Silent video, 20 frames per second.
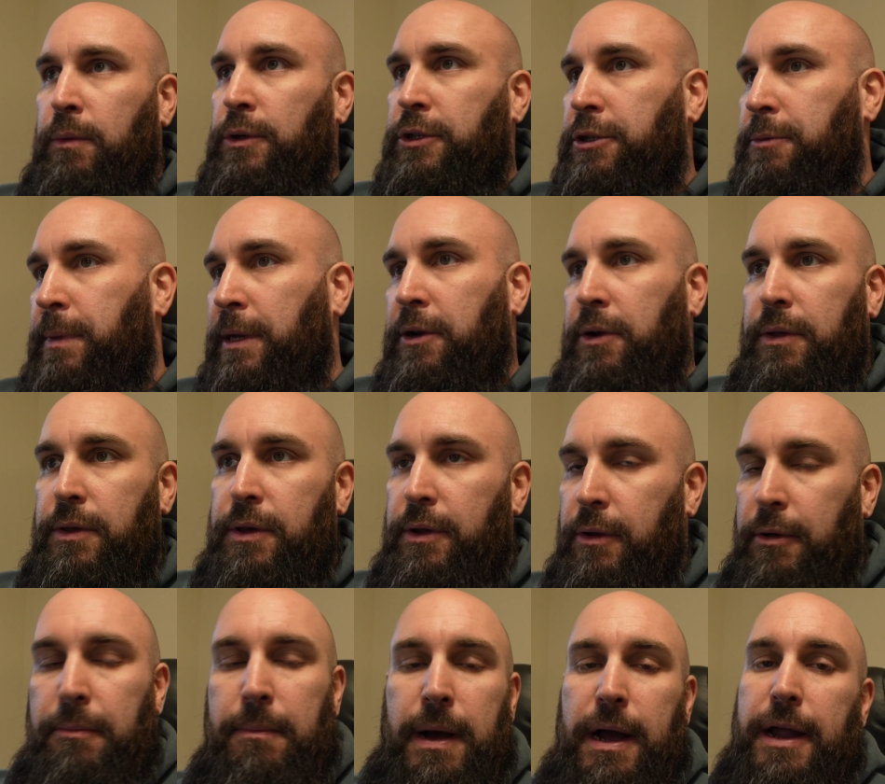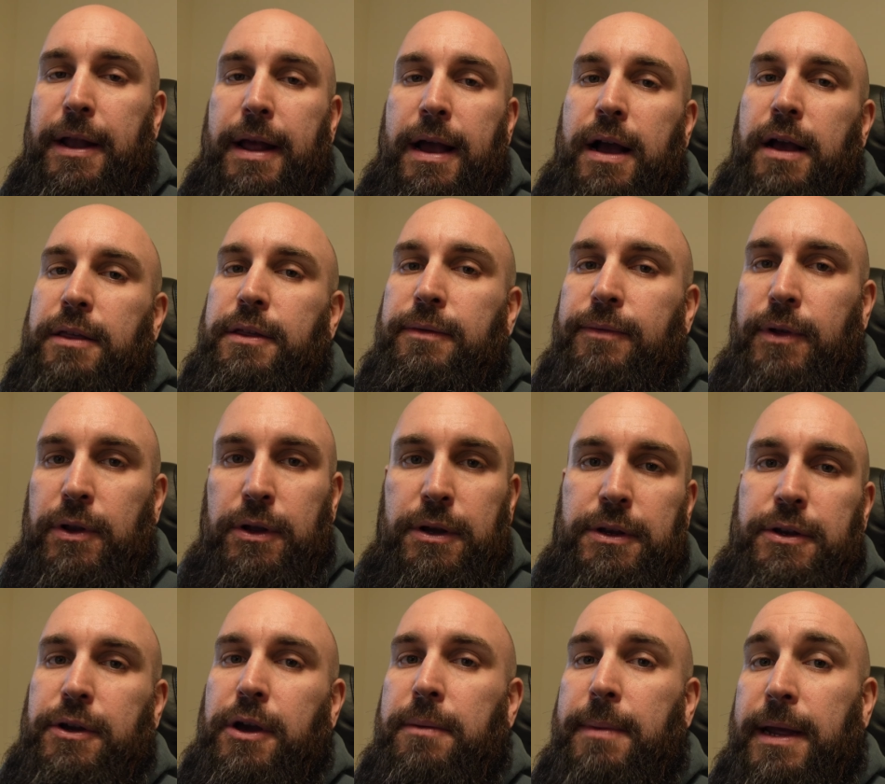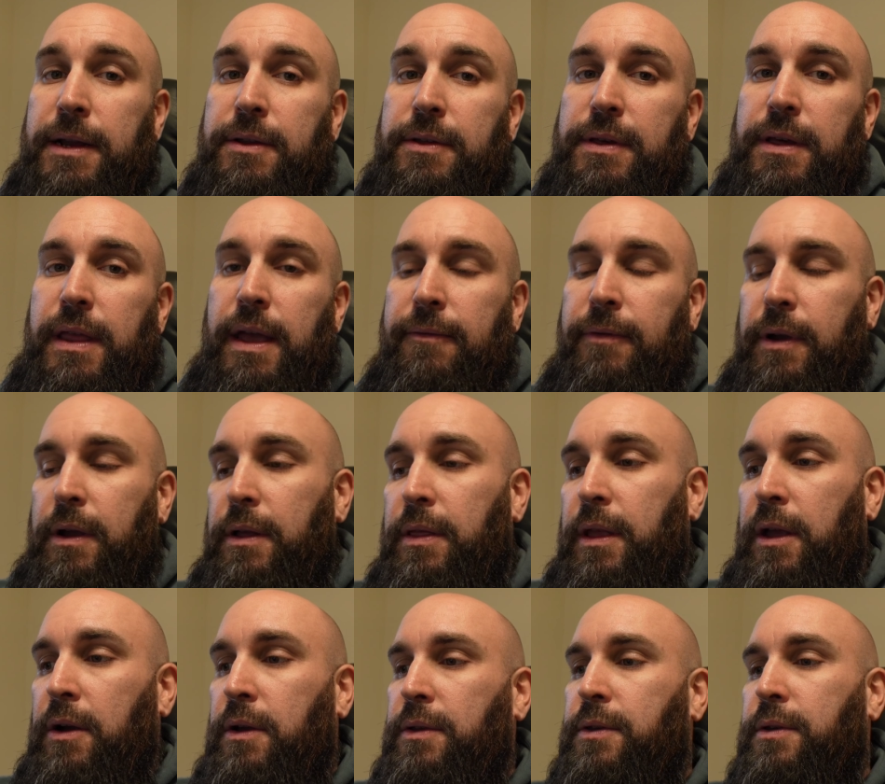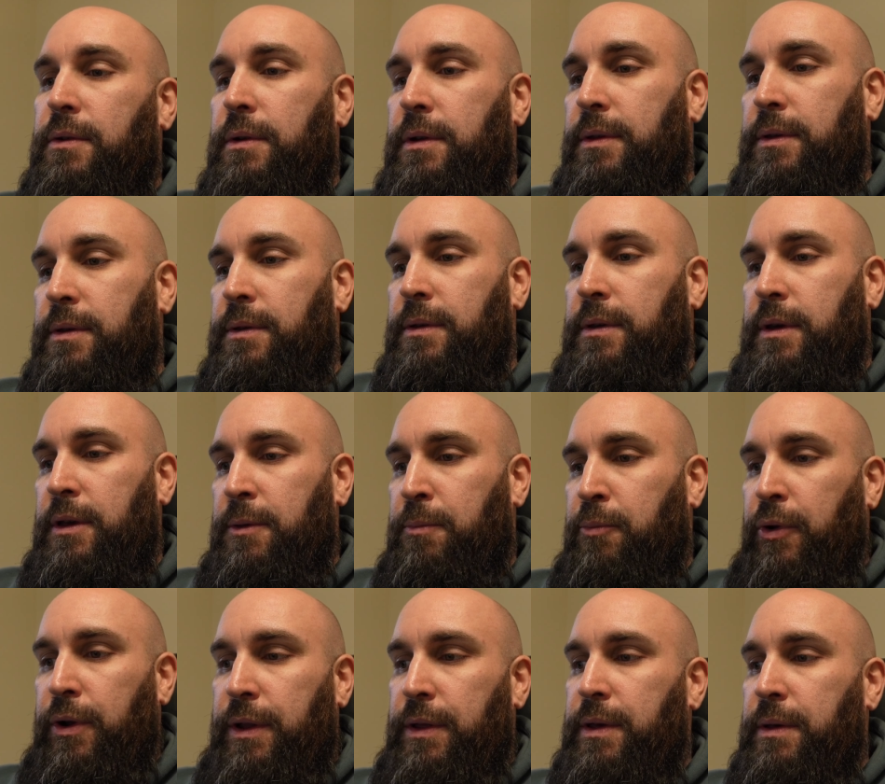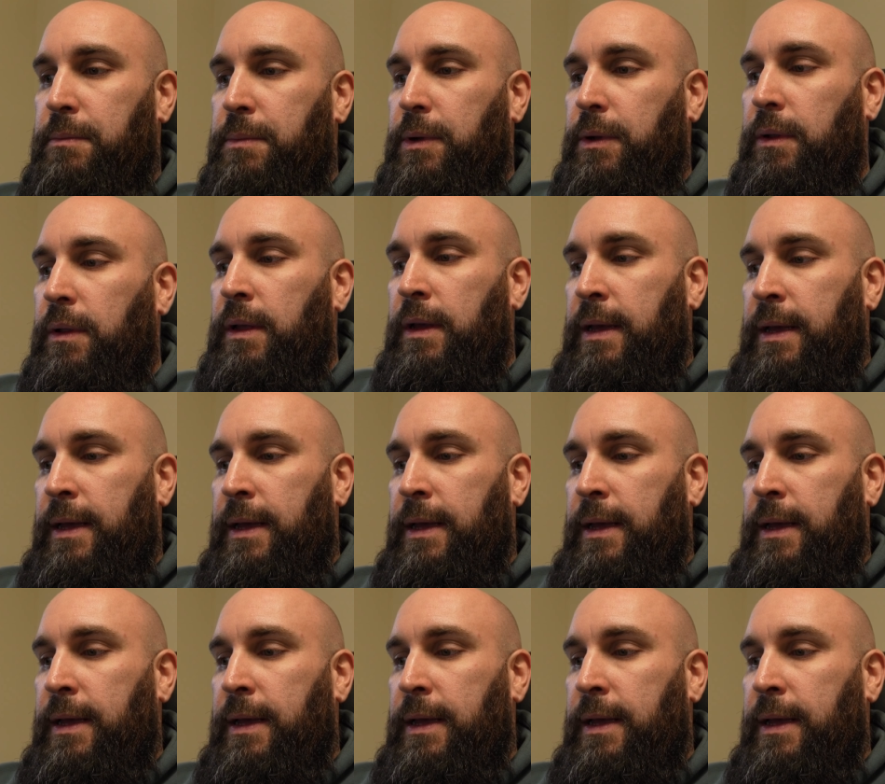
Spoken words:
you be considering buying a house if you're looking to go back to South Africa? And the answer is pretty simple.